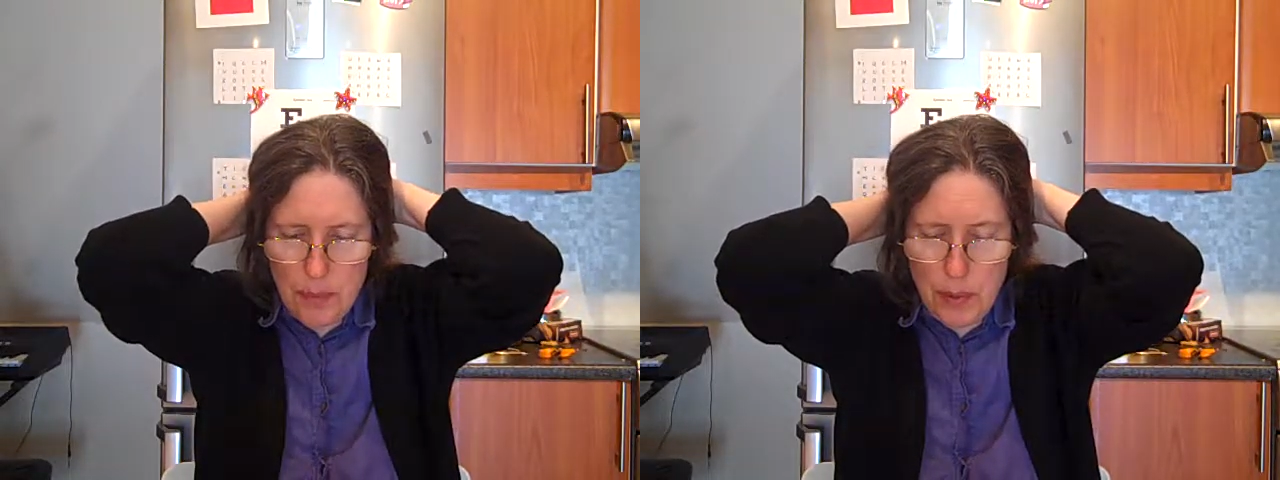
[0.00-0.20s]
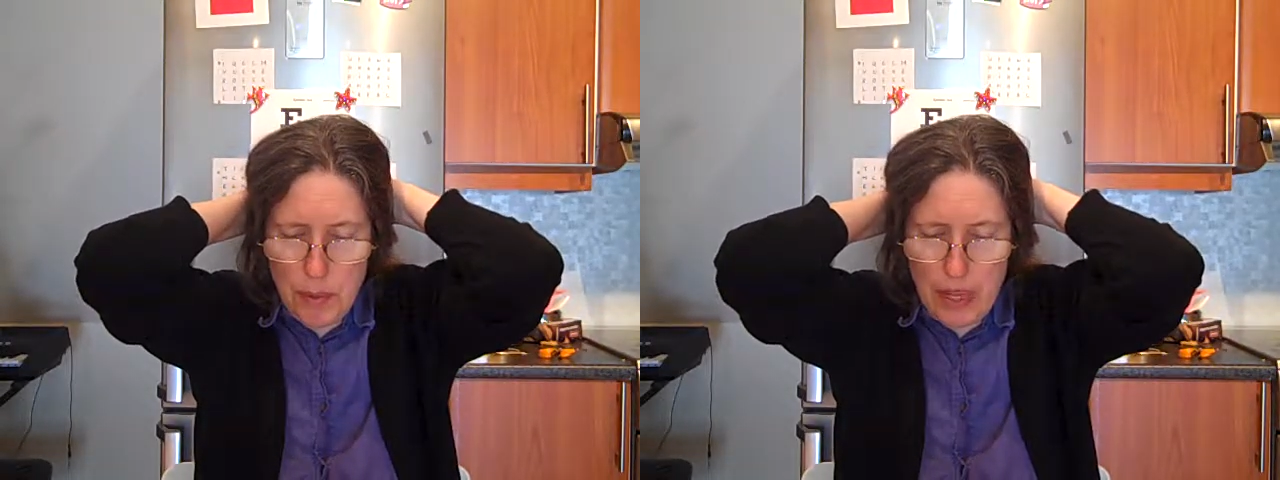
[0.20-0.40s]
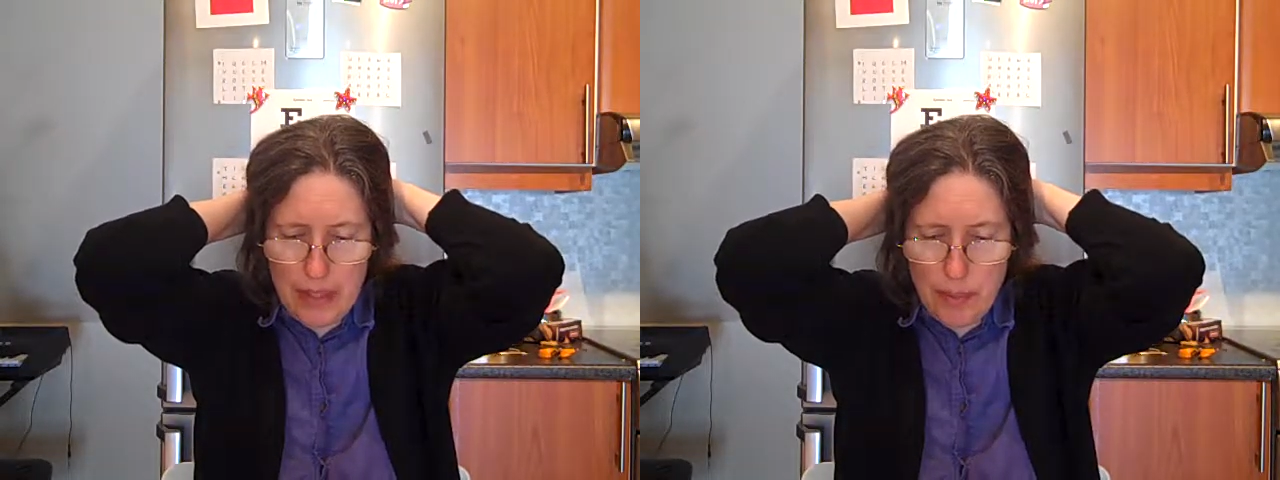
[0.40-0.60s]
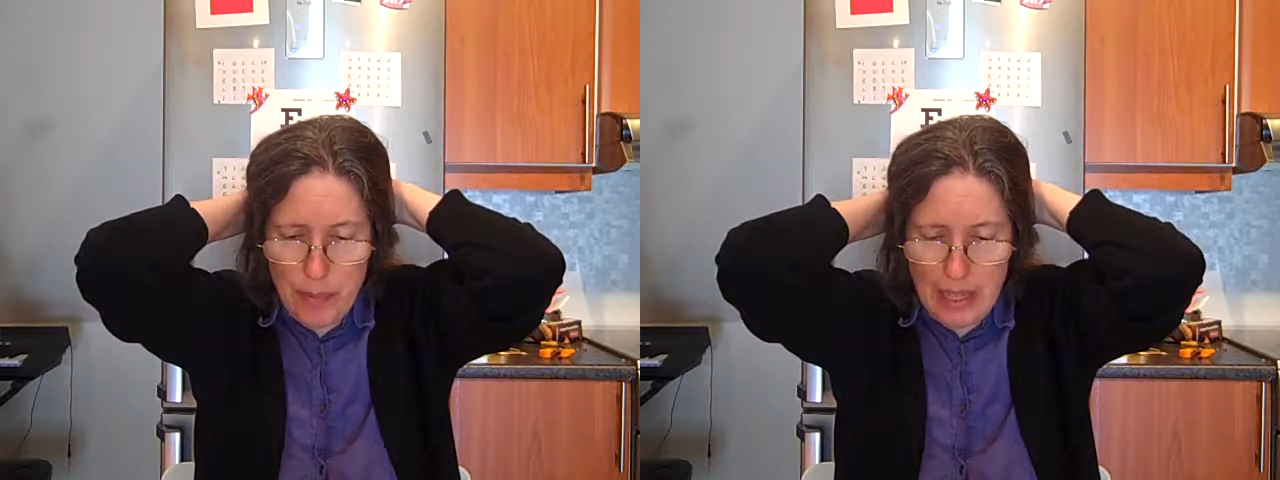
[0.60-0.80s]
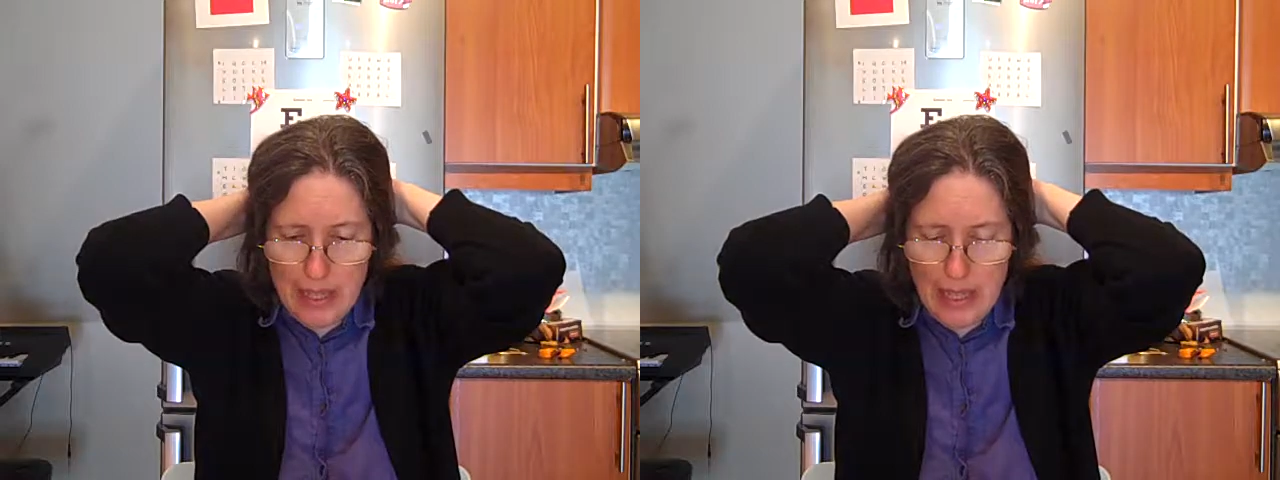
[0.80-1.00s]

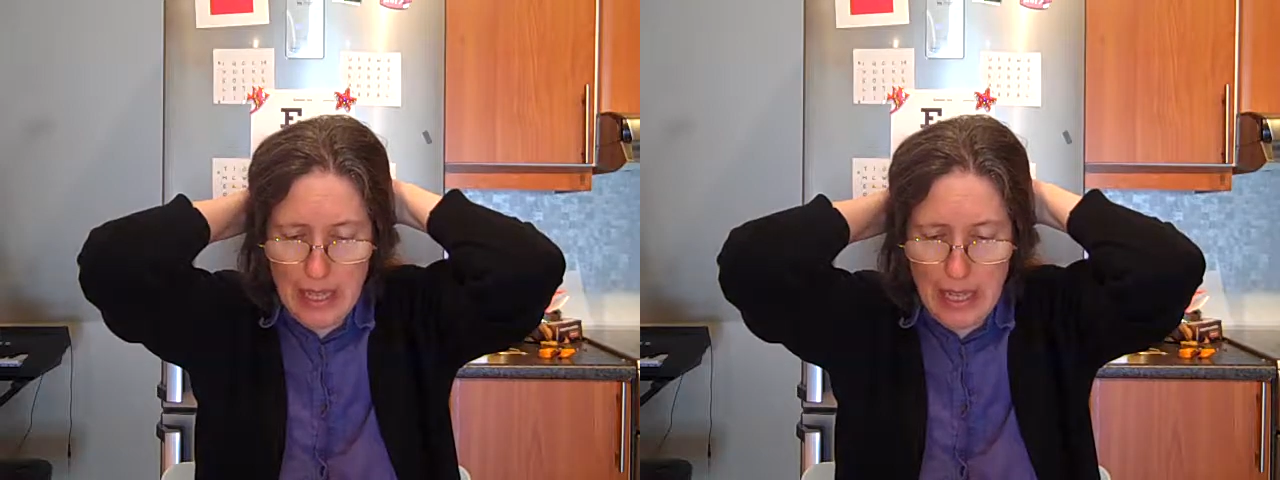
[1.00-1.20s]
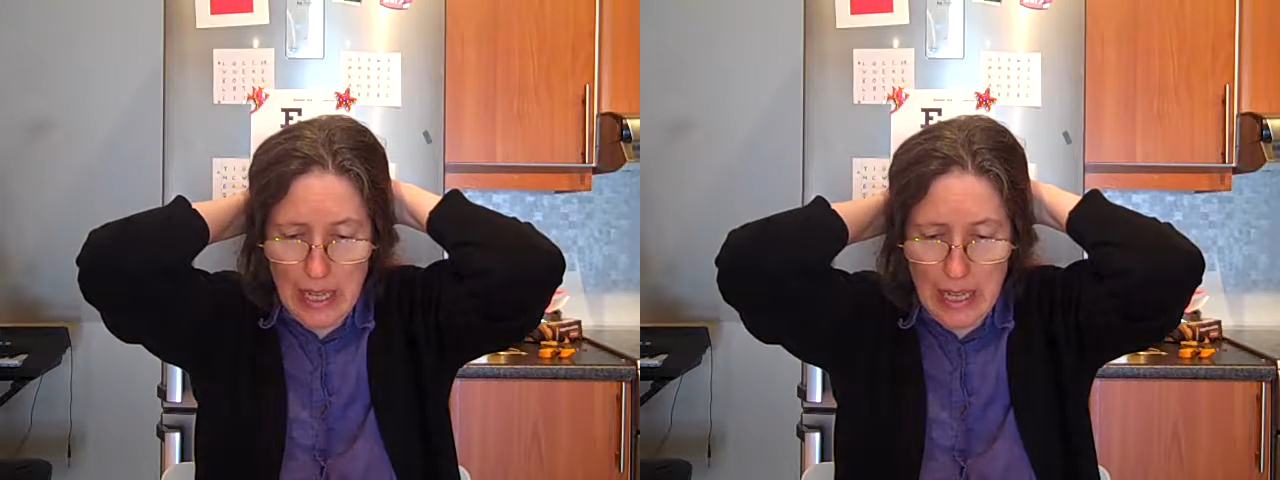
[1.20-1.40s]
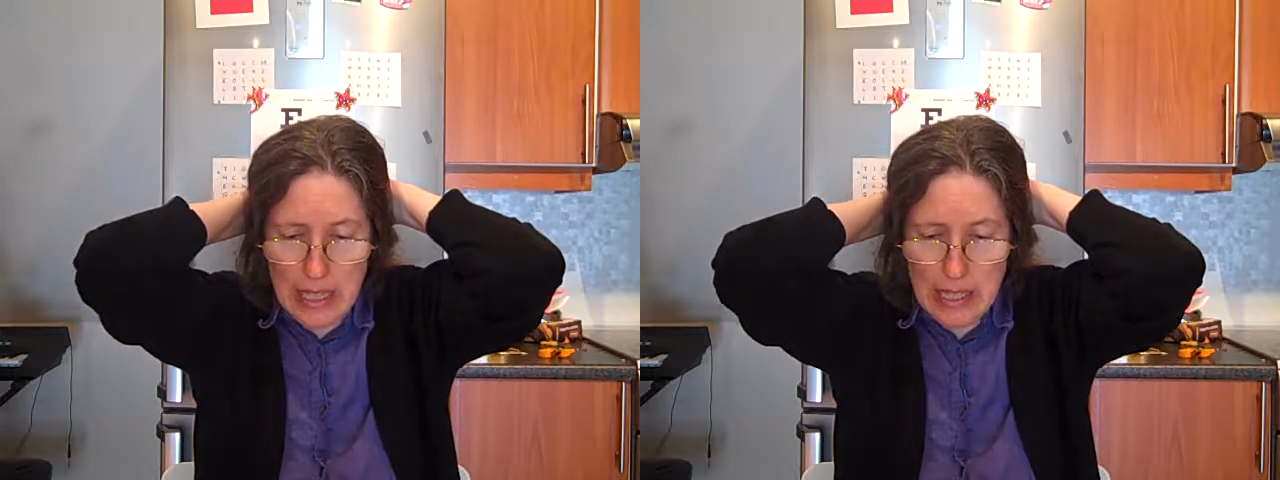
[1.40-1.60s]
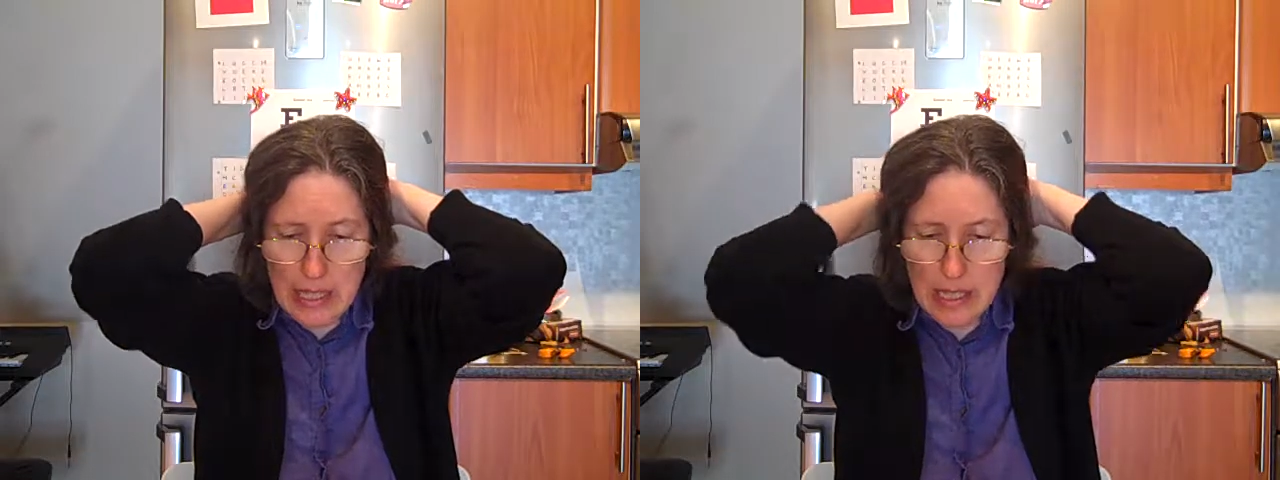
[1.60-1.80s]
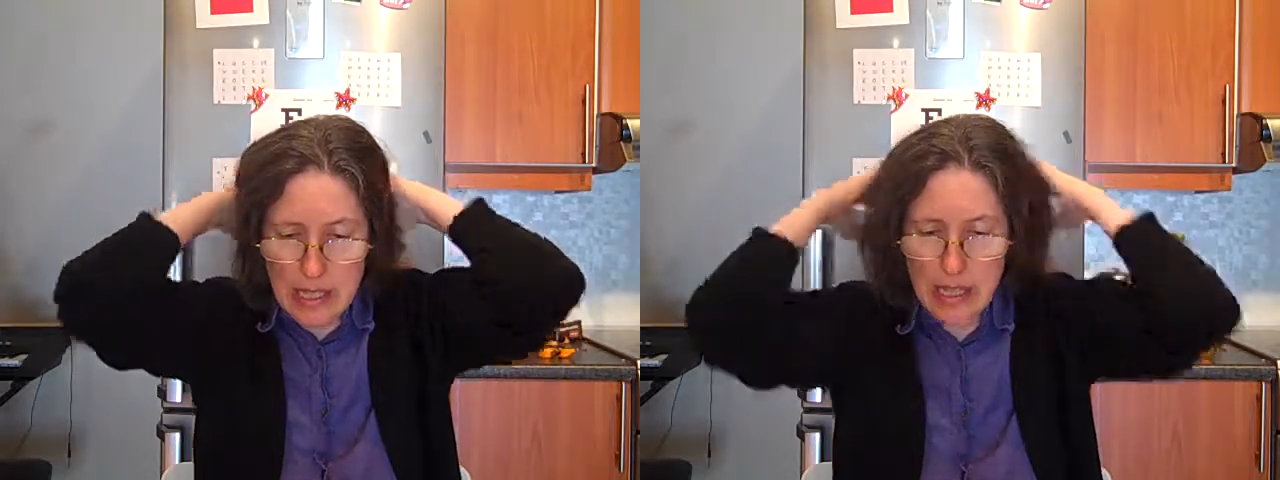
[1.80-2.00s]
my thinking
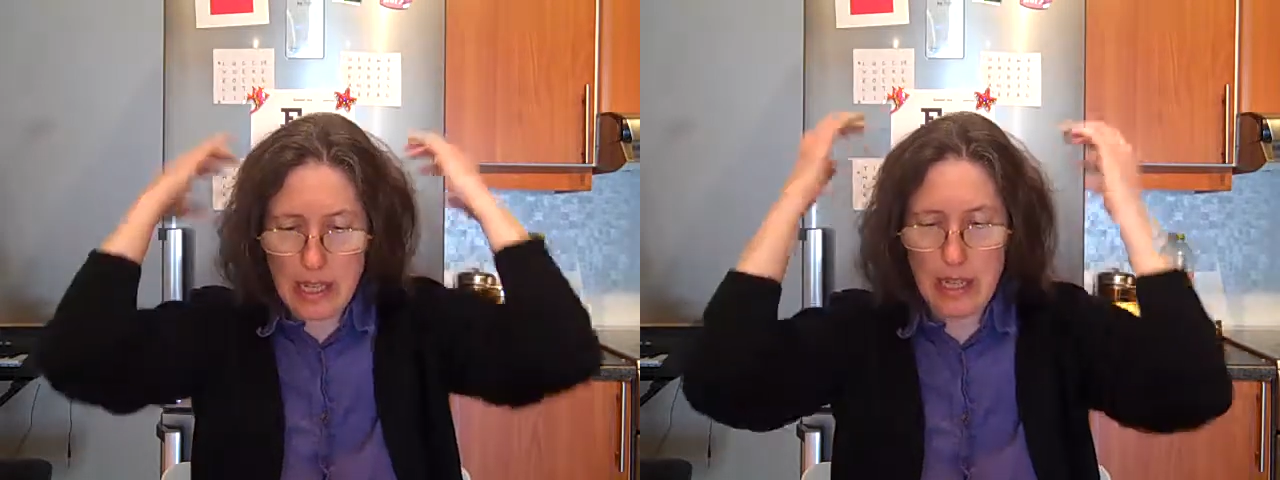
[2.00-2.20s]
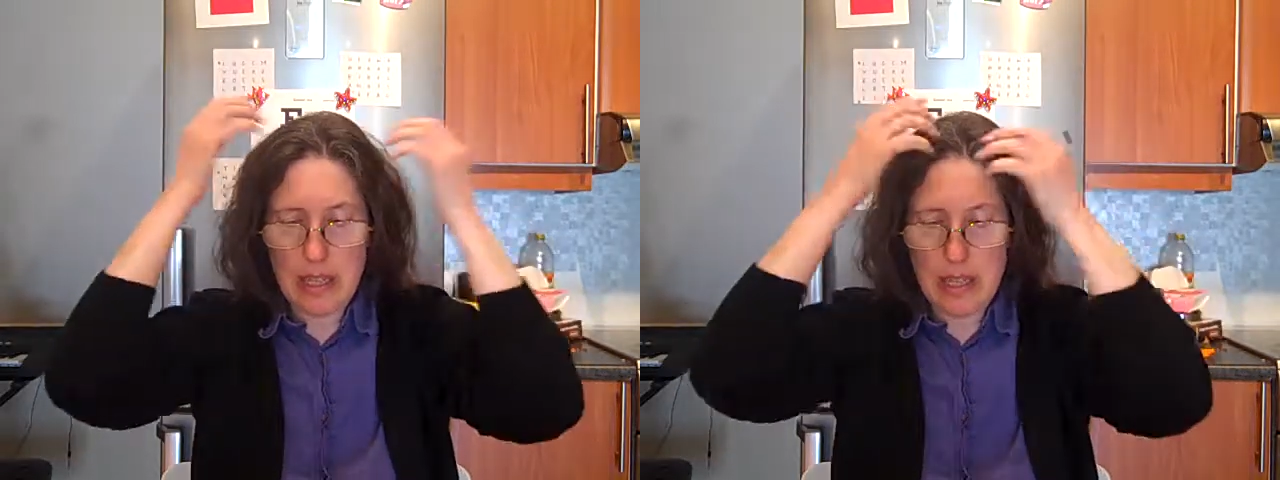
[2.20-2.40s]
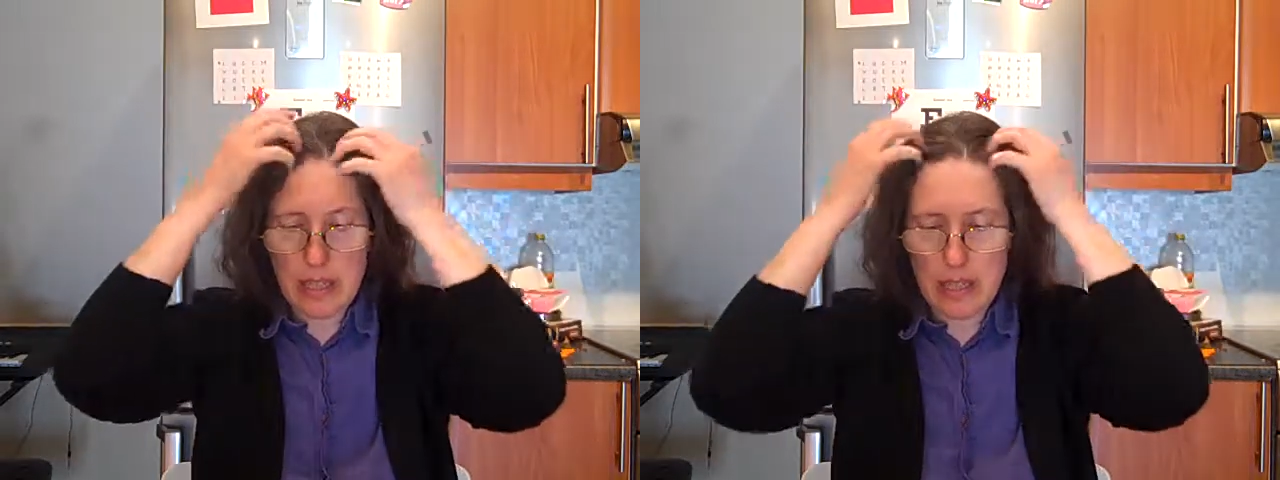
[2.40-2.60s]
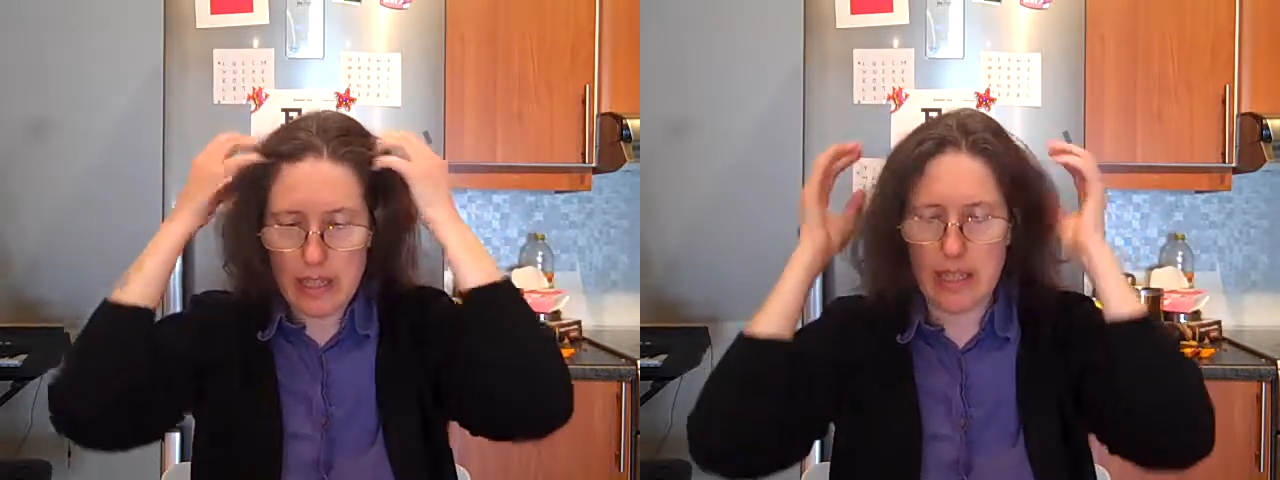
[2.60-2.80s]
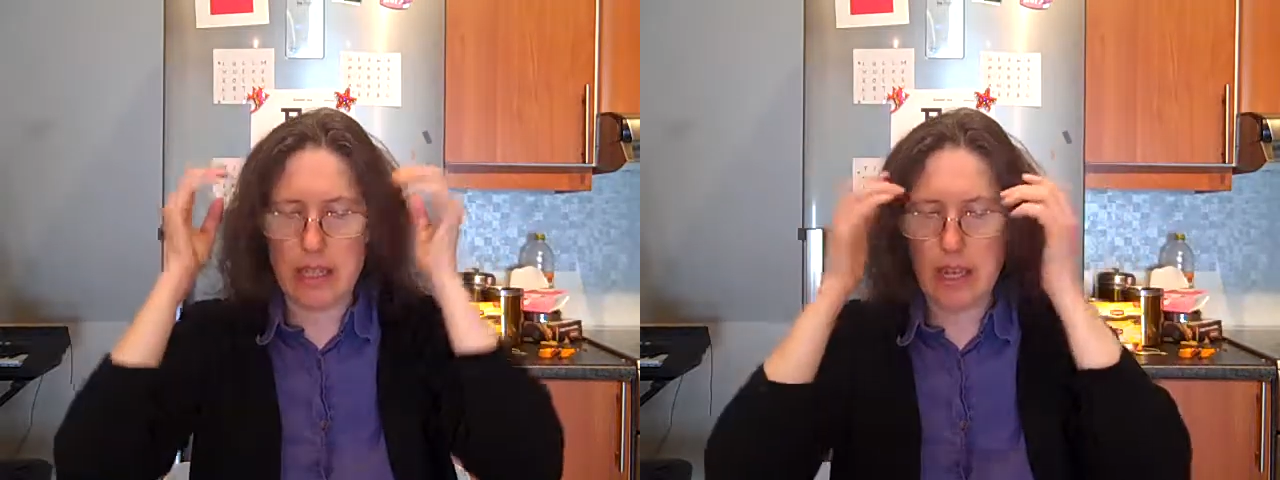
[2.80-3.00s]
is that